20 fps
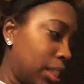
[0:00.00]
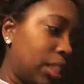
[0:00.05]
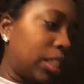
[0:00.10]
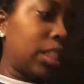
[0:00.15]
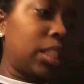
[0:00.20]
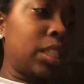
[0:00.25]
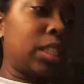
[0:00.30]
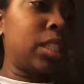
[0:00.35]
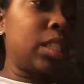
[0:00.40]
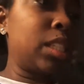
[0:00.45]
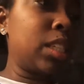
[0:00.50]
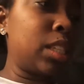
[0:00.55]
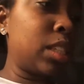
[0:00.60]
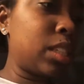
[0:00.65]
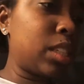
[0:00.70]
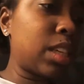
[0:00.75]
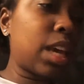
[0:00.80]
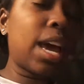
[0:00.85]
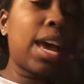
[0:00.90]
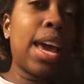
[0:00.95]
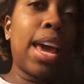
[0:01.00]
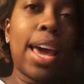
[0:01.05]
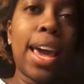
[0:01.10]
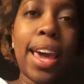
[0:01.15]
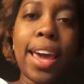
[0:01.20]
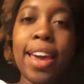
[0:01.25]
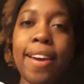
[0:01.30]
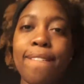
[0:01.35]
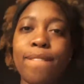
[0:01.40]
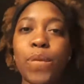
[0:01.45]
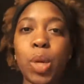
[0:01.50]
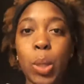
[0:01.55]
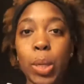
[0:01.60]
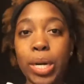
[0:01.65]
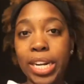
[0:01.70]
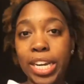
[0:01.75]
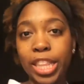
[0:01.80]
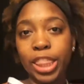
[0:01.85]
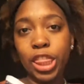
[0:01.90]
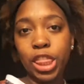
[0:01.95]
is
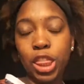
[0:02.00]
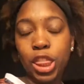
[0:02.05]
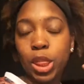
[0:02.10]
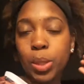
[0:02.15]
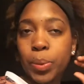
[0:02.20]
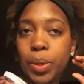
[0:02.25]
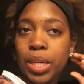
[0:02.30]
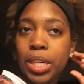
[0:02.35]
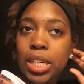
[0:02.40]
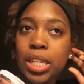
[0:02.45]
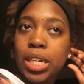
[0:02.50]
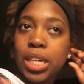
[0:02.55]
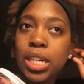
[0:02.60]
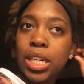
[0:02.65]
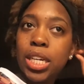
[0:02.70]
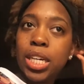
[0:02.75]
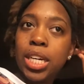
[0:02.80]
8:43,